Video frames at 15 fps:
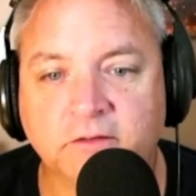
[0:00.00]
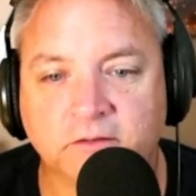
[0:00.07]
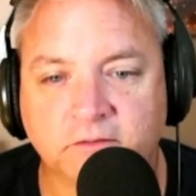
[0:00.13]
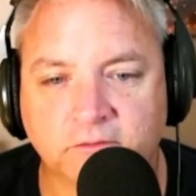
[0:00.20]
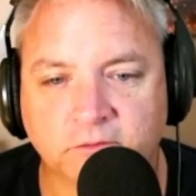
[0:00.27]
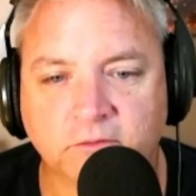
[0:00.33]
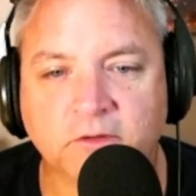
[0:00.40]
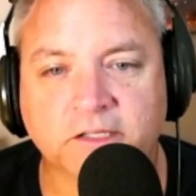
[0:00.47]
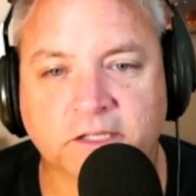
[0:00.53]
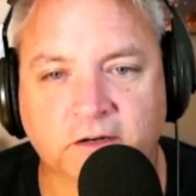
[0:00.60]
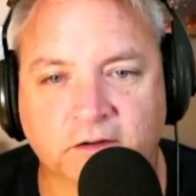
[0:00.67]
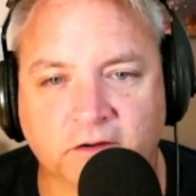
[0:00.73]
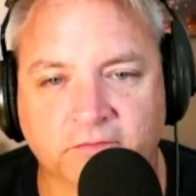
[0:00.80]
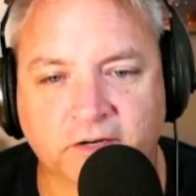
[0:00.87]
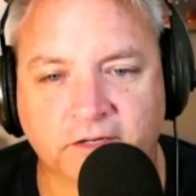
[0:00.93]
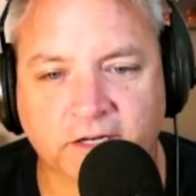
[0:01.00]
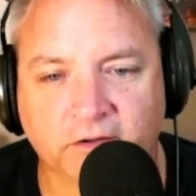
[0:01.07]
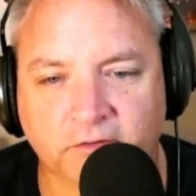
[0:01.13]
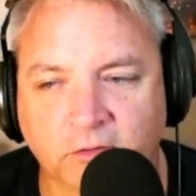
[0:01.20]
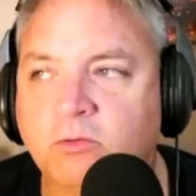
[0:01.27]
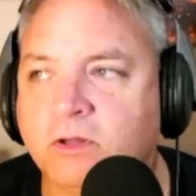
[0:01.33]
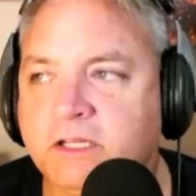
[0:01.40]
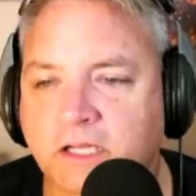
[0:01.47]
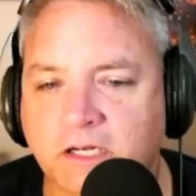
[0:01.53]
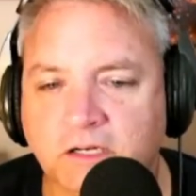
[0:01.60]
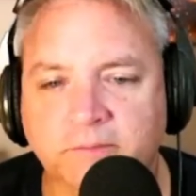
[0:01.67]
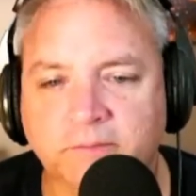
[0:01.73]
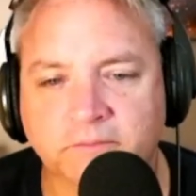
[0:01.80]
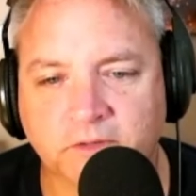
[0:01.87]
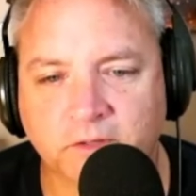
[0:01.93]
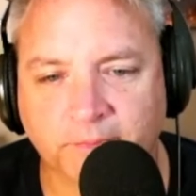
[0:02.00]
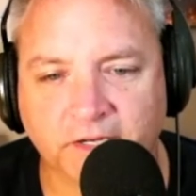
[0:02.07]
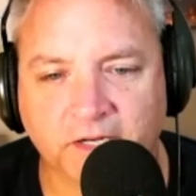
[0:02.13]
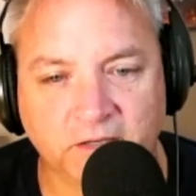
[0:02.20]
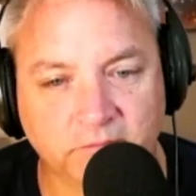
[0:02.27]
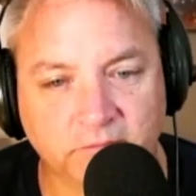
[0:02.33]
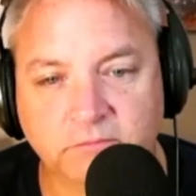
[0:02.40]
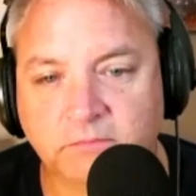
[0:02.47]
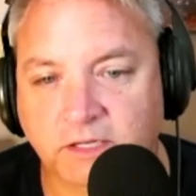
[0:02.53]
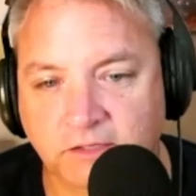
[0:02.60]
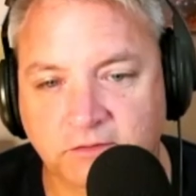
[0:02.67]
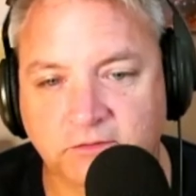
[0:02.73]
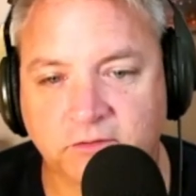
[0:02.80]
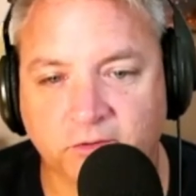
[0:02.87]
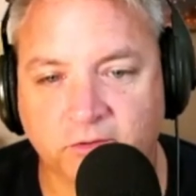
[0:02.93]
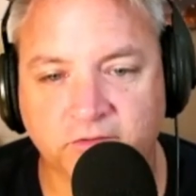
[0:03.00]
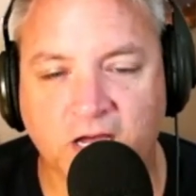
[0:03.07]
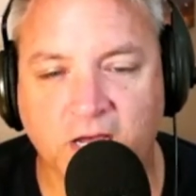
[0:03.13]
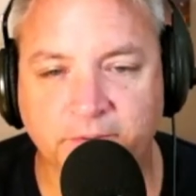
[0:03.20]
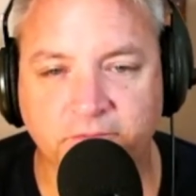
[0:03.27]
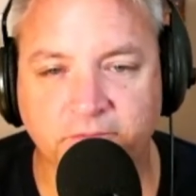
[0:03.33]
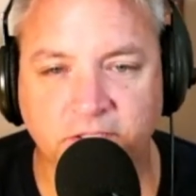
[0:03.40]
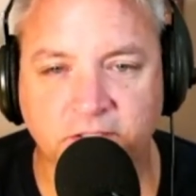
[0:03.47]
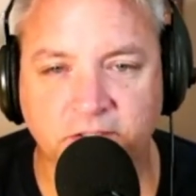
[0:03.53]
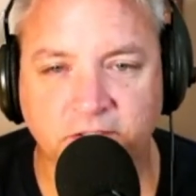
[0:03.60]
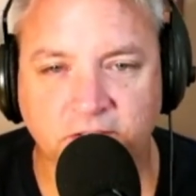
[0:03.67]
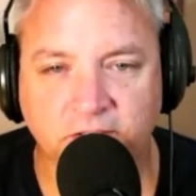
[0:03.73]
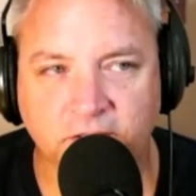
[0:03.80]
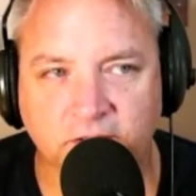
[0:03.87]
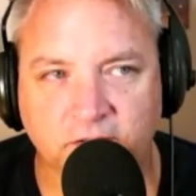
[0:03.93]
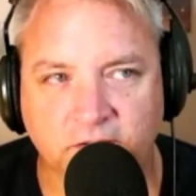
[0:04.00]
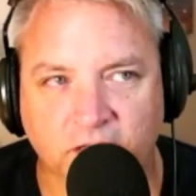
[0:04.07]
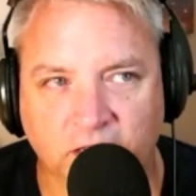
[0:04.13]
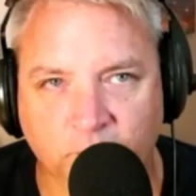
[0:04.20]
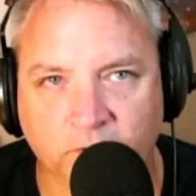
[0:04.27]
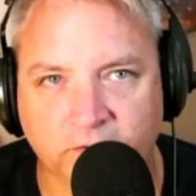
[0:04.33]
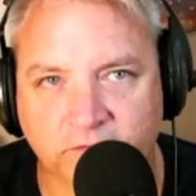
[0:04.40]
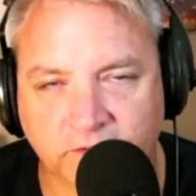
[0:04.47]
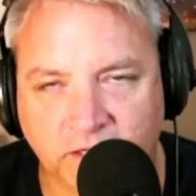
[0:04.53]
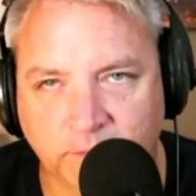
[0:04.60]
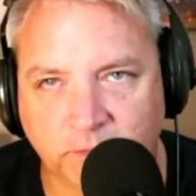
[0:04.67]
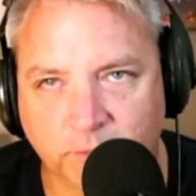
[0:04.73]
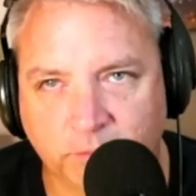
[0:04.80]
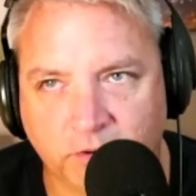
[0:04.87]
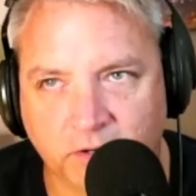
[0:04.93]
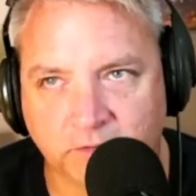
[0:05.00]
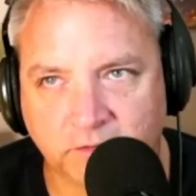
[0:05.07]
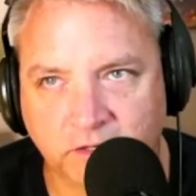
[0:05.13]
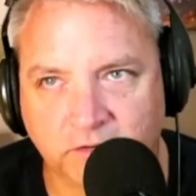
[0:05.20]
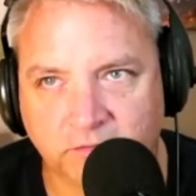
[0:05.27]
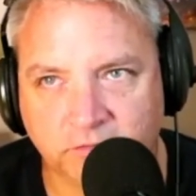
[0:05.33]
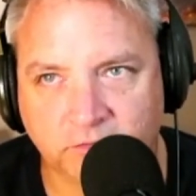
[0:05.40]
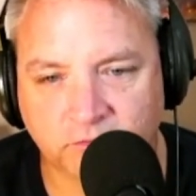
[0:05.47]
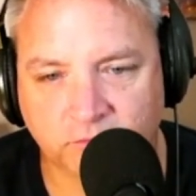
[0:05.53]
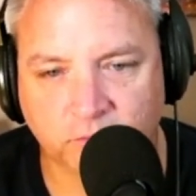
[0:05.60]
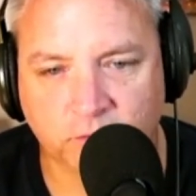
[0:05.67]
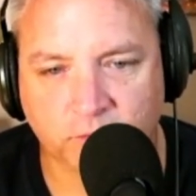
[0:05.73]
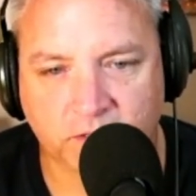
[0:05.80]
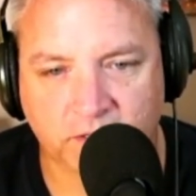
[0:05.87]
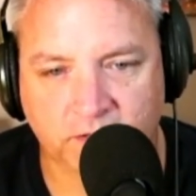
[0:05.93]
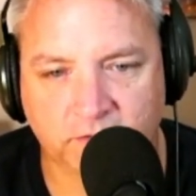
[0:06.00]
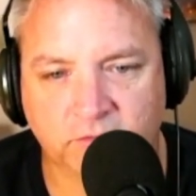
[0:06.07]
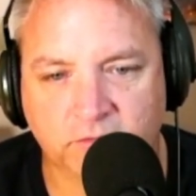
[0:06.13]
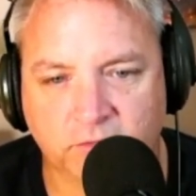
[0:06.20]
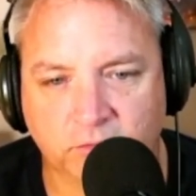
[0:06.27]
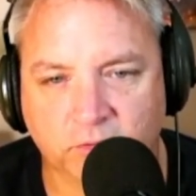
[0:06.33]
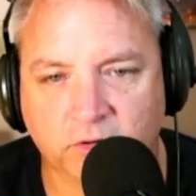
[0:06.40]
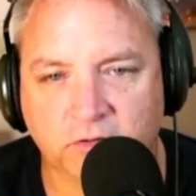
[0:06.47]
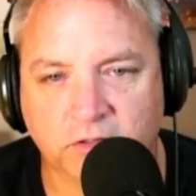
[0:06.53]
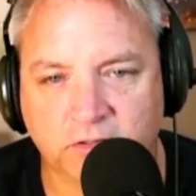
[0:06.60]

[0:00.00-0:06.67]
you knock that off right now. Go clean that up. I mean, he's on top of it. He wants to keep the park there for kids to learn to